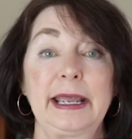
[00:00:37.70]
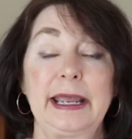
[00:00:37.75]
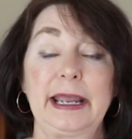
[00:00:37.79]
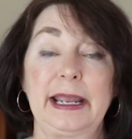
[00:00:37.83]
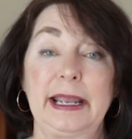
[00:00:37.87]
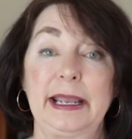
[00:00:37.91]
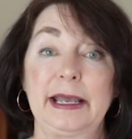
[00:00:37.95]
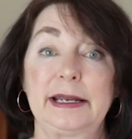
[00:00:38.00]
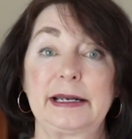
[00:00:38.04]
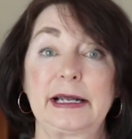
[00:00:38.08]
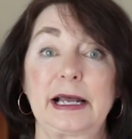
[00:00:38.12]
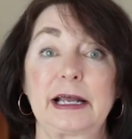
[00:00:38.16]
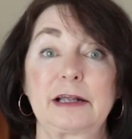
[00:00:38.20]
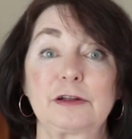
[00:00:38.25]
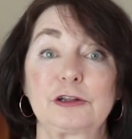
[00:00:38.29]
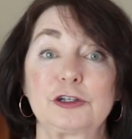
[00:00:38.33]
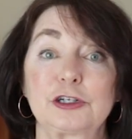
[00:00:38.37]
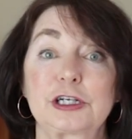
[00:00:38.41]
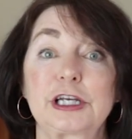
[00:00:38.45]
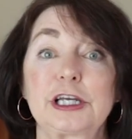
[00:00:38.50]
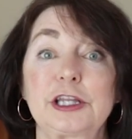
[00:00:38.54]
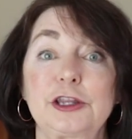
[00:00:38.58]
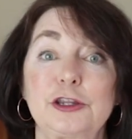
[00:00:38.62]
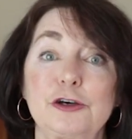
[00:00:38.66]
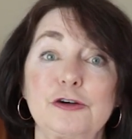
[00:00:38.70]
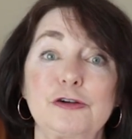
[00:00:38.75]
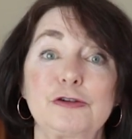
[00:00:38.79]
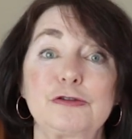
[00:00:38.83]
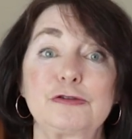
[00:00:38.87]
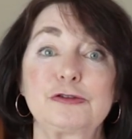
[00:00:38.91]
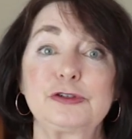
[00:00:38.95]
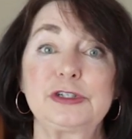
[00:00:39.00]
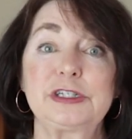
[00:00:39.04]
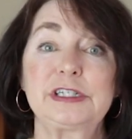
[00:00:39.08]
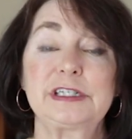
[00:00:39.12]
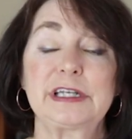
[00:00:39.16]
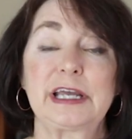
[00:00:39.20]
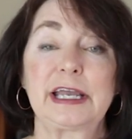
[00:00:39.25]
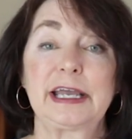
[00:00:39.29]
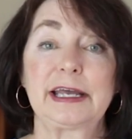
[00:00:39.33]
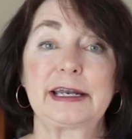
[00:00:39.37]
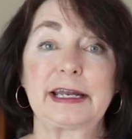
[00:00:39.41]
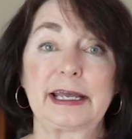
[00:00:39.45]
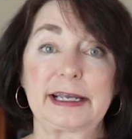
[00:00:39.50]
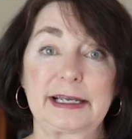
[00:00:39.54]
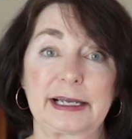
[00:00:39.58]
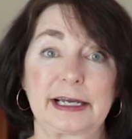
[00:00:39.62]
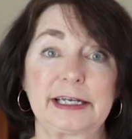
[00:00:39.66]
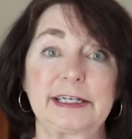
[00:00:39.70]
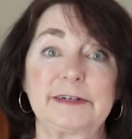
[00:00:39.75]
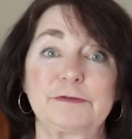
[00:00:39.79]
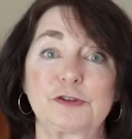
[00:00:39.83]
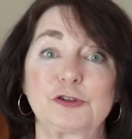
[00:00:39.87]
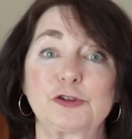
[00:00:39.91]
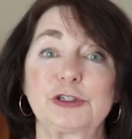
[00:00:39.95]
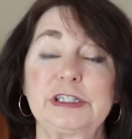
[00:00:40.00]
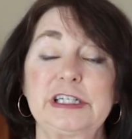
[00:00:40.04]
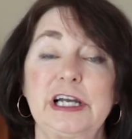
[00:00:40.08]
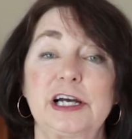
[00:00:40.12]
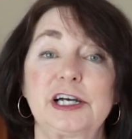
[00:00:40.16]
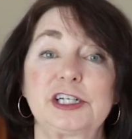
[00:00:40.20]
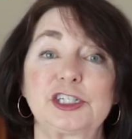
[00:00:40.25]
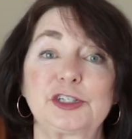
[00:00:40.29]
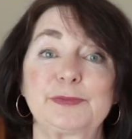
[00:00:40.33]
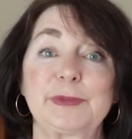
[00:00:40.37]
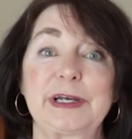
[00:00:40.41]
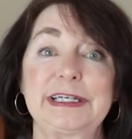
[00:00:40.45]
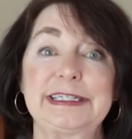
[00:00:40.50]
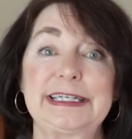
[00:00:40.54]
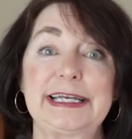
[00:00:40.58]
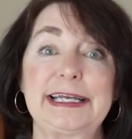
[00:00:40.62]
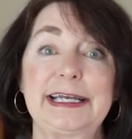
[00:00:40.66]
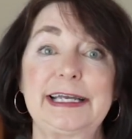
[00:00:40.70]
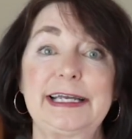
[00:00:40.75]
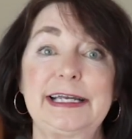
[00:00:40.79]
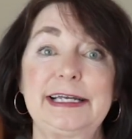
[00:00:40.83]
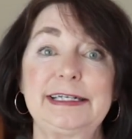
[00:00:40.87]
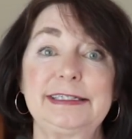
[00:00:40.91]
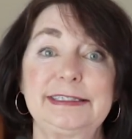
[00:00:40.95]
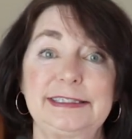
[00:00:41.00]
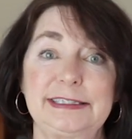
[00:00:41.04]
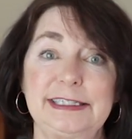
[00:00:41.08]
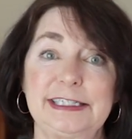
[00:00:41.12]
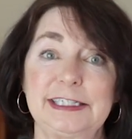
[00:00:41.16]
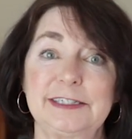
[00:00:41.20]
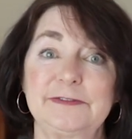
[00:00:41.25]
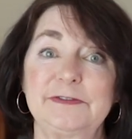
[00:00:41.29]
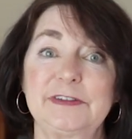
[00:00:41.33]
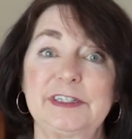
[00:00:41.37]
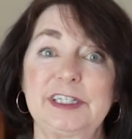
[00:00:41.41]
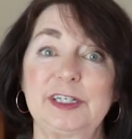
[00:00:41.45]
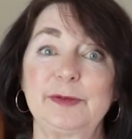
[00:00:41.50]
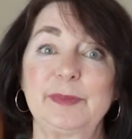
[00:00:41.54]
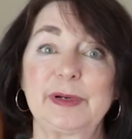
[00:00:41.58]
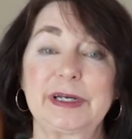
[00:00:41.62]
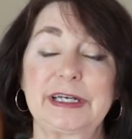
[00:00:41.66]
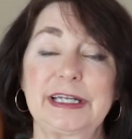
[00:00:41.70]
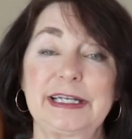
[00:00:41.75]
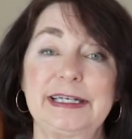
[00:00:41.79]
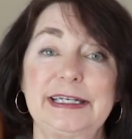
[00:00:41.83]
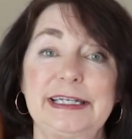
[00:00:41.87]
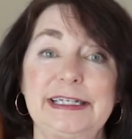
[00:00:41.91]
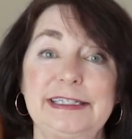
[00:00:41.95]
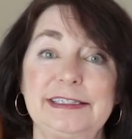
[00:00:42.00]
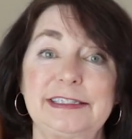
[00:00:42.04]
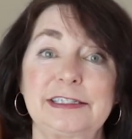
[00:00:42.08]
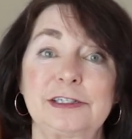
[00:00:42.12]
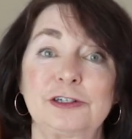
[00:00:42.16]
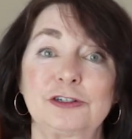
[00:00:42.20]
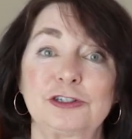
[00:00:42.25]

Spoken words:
And I look at those and I kind of triage my day, see if anybody needs an